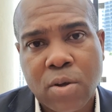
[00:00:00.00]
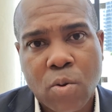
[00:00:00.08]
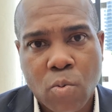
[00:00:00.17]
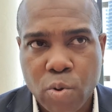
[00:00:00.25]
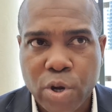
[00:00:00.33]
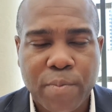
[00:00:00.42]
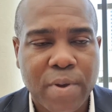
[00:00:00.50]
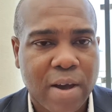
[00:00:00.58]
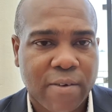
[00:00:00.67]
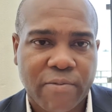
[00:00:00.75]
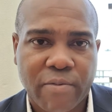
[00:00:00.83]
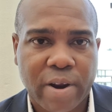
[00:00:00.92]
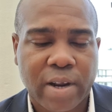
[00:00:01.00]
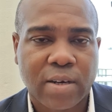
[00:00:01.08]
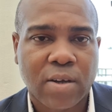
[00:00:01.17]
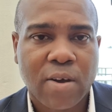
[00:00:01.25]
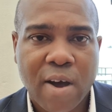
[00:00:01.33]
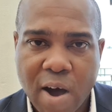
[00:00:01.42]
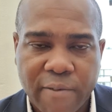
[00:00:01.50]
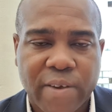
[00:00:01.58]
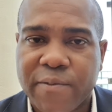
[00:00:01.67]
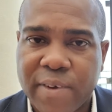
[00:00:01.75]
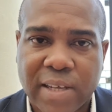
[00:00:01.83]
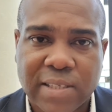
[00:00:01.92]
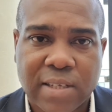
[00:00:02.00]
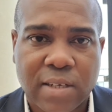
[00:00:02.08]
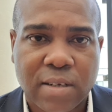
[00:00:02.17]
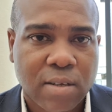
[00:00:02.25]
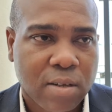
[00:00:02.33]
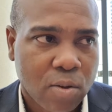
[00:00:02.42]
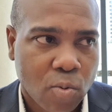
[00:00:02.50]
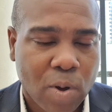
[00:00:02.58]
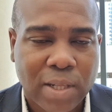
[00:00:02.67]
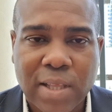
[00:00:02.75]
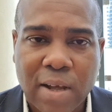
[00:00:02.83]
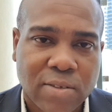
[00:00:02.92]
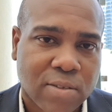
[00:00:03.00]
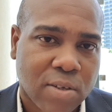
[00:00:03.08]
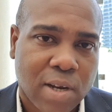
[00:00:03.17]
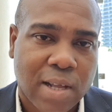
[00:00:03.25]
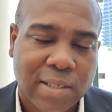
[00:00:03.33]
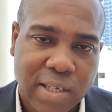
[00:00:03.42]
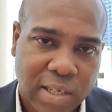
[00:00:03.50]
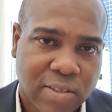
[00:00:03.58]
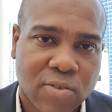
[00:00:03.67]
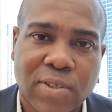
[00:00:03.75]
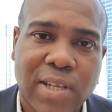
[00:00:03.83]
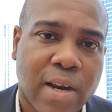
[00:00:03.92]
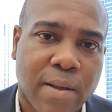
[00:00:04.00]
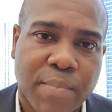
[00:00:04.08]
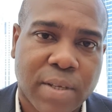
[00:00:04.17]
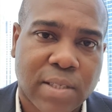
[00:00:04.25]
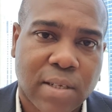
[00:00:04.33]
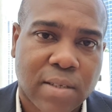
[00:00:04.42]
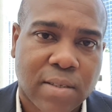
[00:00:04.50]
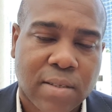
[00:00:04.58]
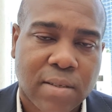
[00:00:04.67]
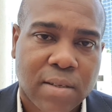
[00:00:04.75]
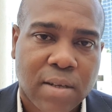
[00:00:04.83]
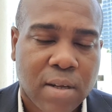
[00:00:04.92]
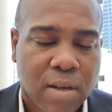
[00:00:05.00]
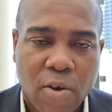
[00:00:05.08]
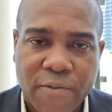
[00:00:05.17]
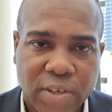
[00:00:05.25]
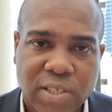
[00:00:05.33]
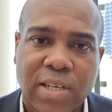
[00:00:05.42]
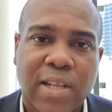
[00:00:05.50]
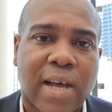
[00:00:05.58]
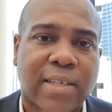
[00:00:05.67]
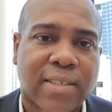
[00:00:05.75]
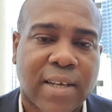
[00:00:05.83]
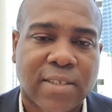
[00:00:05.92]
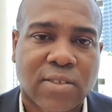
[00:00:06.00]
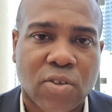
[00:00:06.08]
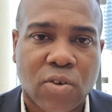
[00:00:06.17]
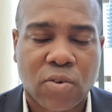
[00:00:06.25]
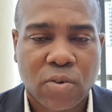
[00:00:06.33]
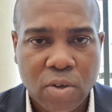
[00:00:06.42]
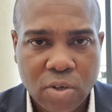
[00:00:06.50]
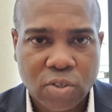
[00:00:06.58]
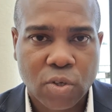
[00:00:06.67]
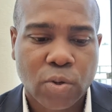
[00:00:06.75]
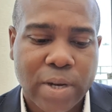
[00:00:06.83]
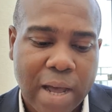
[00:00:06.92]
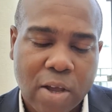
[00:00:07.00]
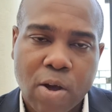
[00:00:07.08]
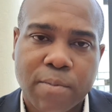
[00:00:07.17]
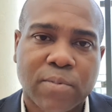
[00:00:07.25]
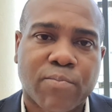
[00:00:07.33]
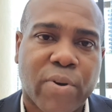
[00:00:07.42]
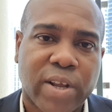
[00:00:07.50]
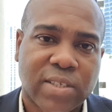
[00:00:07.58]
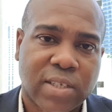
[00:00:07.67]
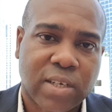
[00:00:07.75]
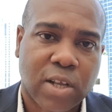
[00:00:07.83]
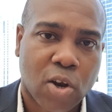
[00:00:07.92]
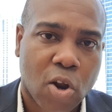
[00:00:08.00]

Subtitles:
would you be afraid of investing $1,000 to start a business? Obviously the answer is no. So that brings in the